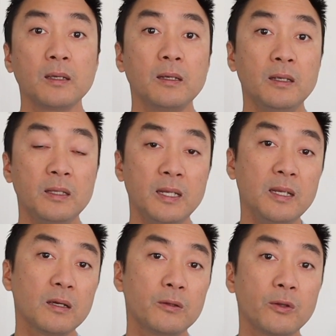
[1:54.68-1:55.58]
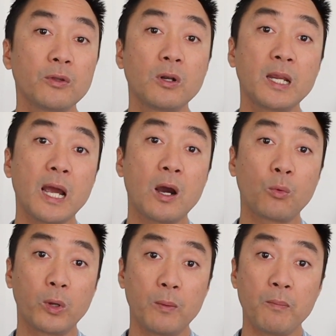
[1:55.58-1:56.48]
In here, not only are
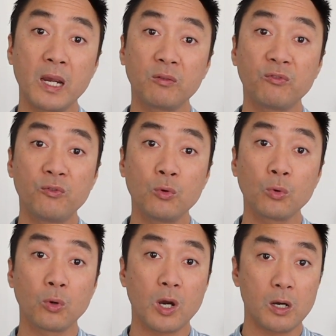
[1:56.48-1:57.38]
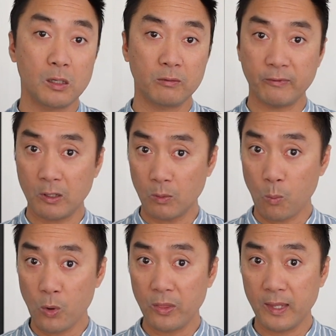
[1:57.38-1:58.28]
we mindful of our
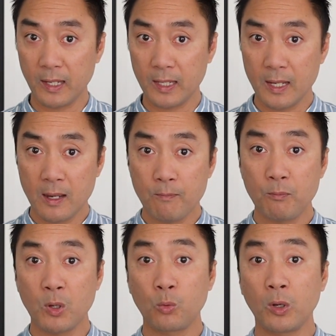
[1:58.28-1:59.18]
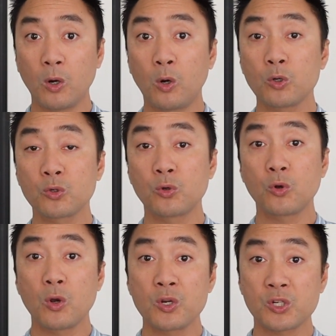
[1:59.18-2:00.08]
breathing, but we
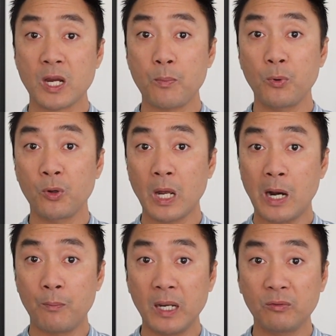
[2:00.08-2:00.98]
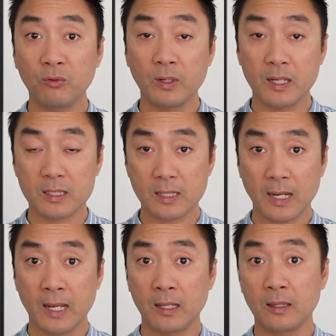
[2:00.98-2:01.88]
also sharpen our mindfulness,
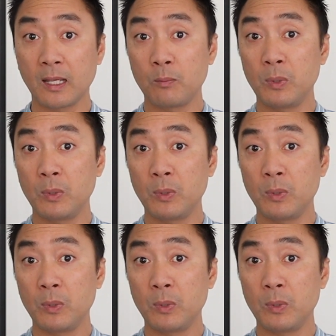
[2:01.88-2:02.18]
and that